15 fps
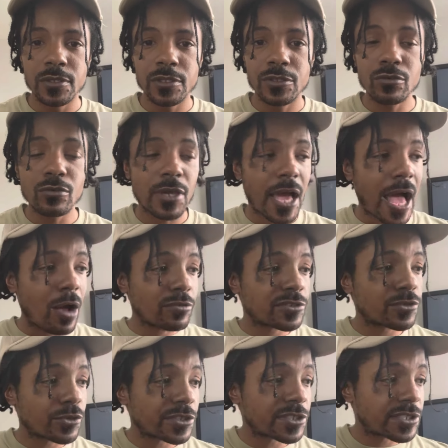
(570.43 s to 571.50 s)
You can
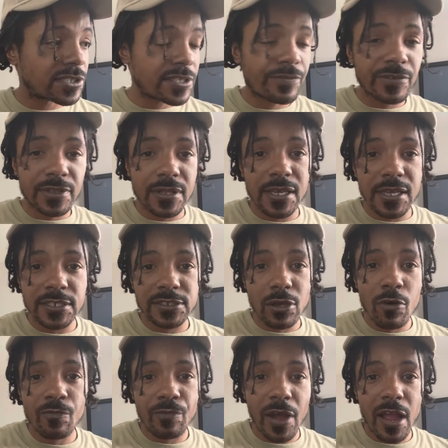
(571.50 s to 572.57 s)
outsource different things
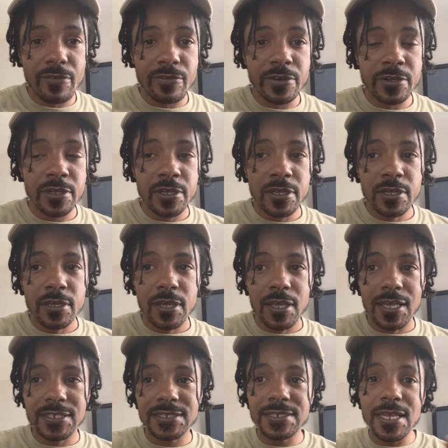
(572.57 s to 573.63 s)
on Fiverr
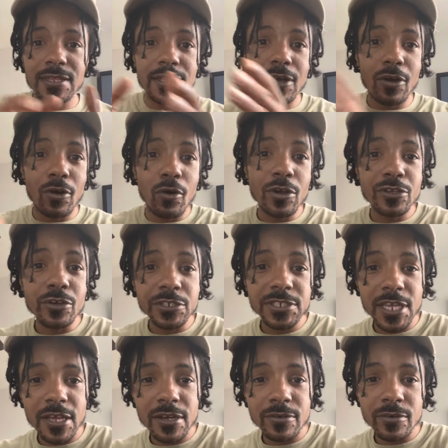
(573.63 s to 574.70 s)
and sell it on your
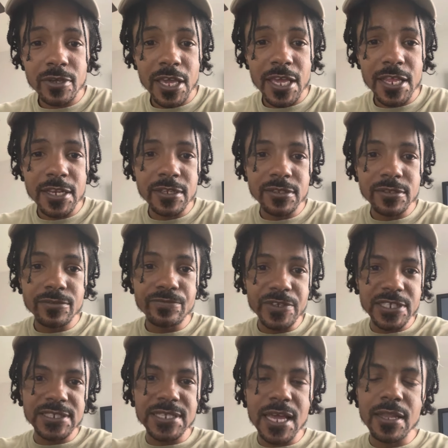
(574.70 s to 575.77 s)
channel and
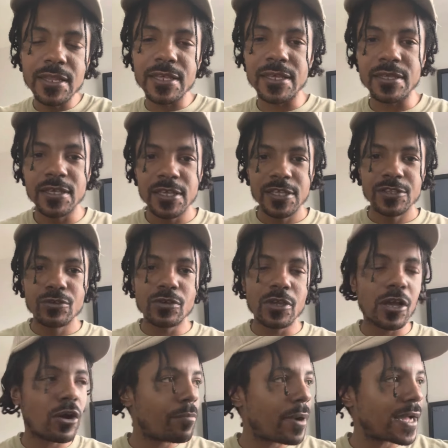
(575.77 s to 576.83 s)
resell it. You can
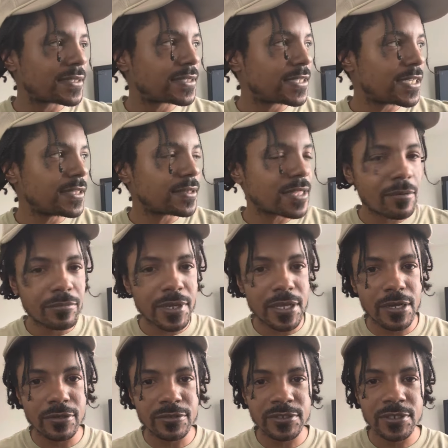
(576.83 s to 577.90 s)
go buy 10
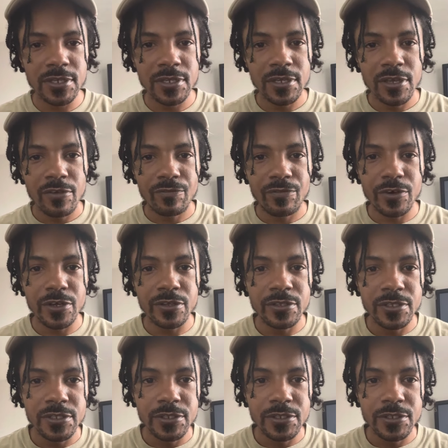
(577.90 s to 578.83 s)
thumbnails for